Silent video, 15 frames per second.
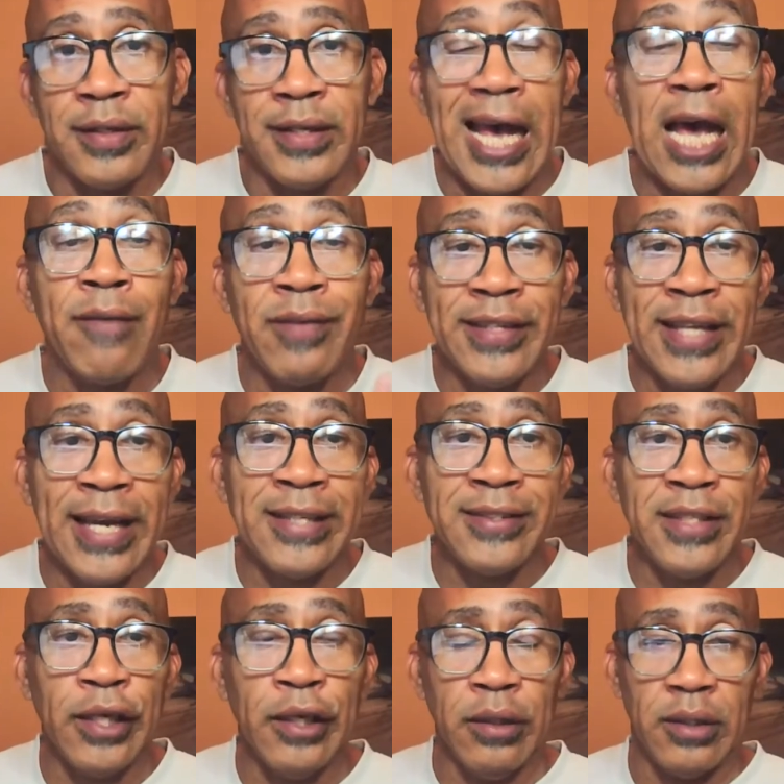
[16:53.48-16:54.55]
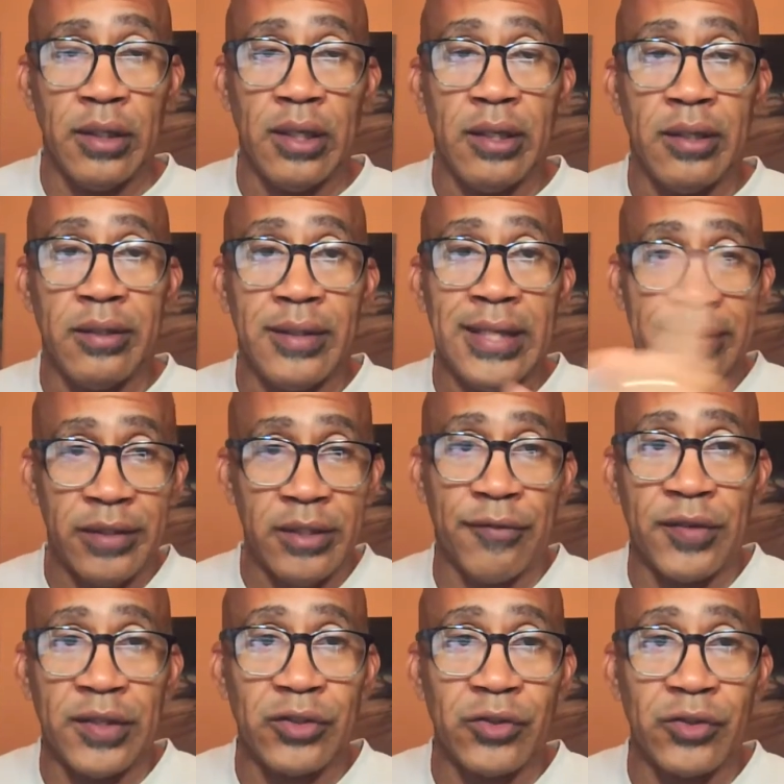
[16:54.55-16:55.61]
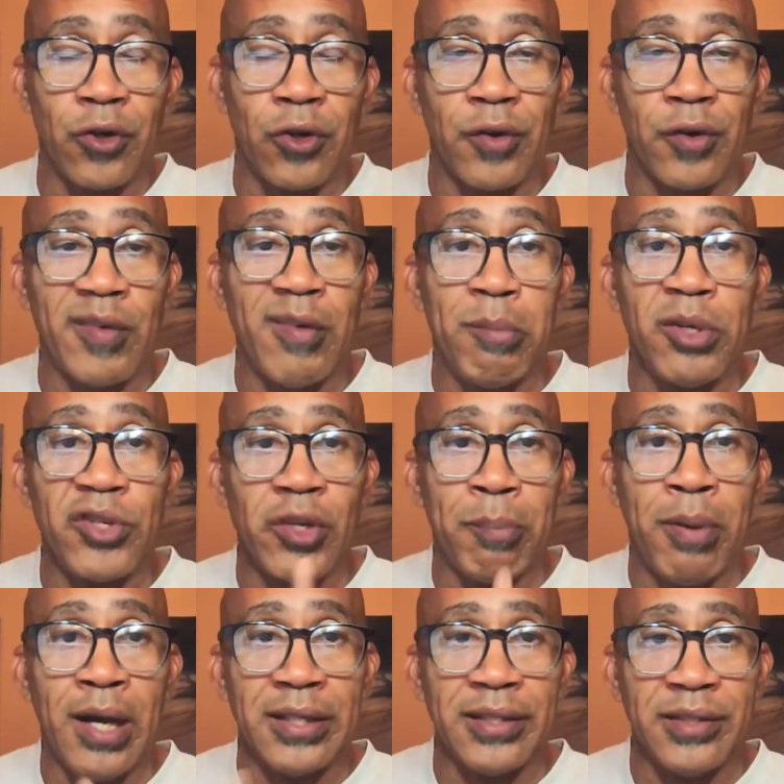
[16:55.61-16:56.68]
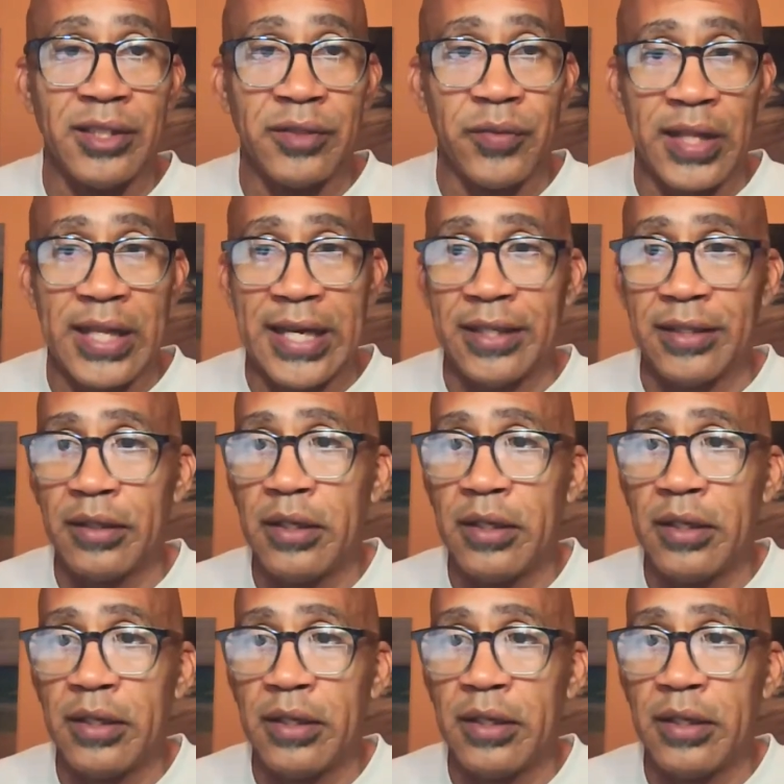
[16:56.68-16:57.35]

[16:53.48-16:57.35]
Advertising, that's a different story. We have a bunch of policies for that.